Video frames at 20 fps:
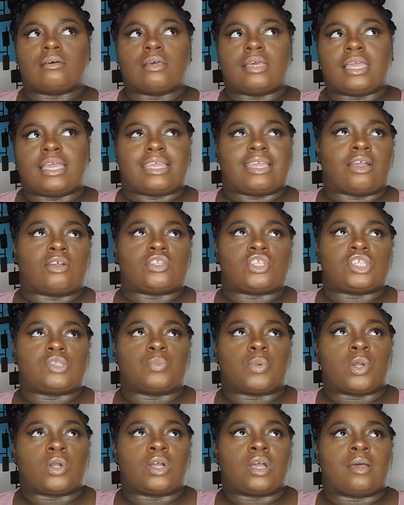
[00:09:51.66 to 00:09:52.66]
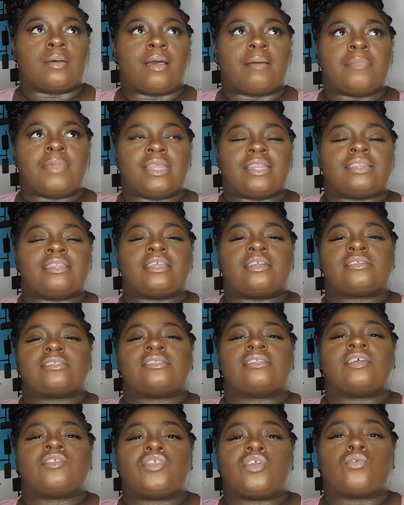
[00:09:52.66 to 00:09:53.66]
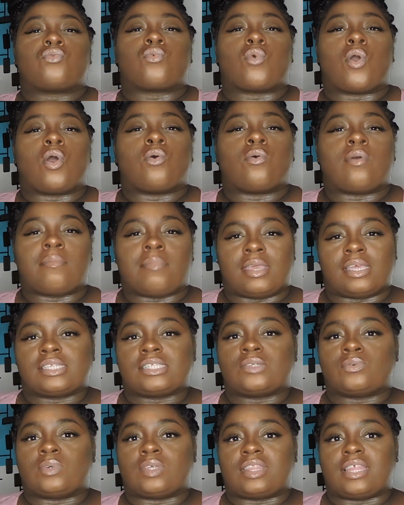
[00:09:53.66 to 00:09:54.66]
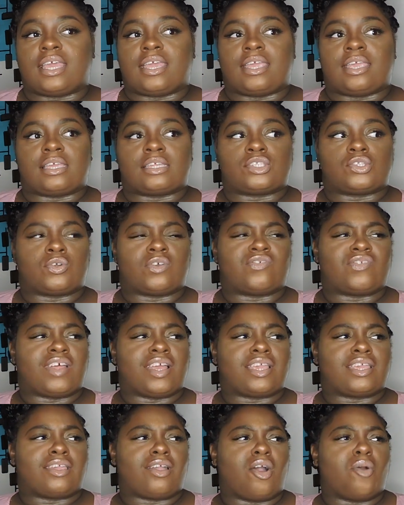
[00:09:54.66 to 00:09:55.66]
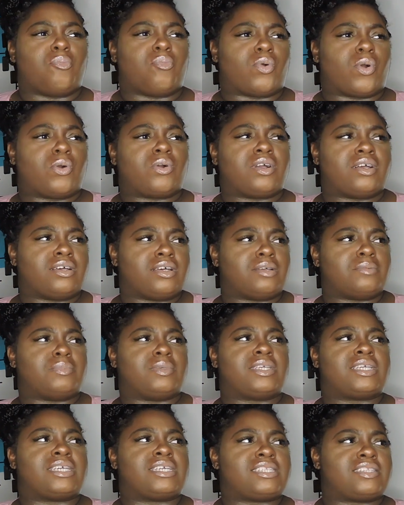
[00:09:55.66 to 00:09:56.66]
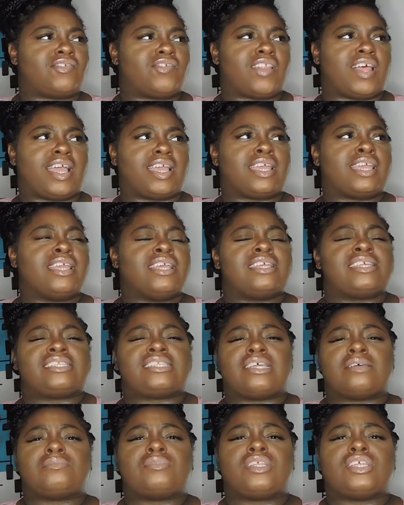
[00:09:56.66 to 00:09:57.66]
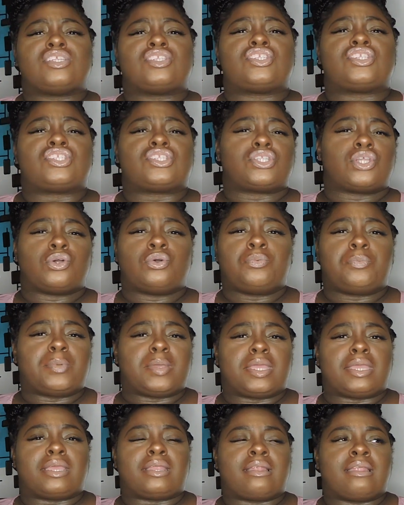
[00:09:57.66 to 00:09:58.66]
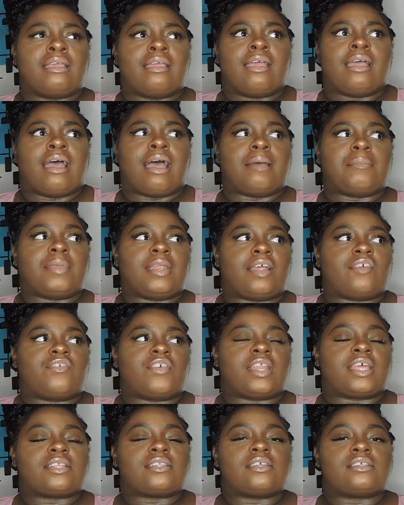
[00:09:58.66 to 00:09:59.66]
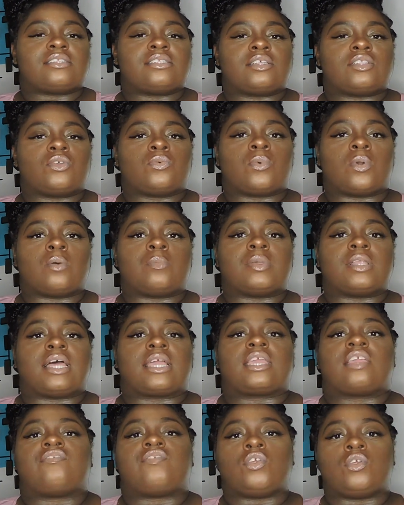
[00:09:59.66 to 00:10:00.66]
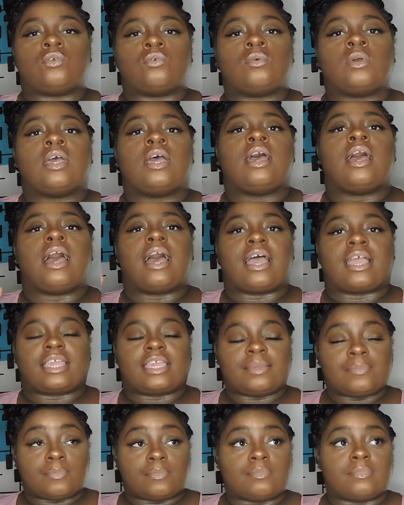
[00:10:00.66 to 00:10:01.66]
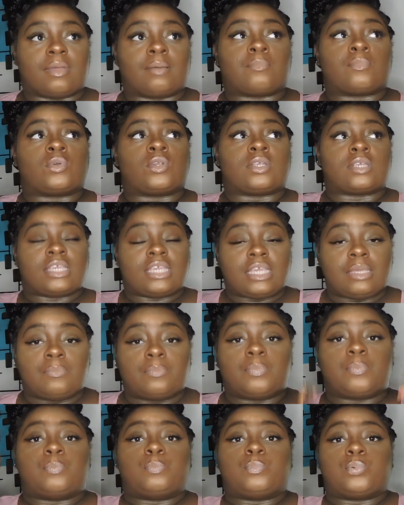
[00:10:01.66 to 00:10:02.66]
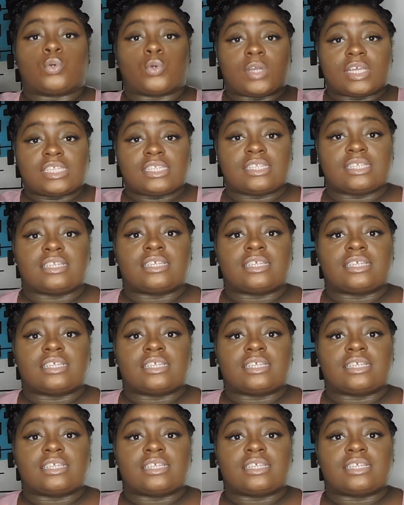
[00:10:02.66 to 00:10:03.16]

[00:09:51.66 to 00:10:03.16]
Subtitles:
and y'all just broke up, I mean, there's nothing wrong with messing with that ex. Or if like y'all broke up because of like something stupid, I mean, I feel like there's nothing wrong. But like, if you, I'm gonna keep pressing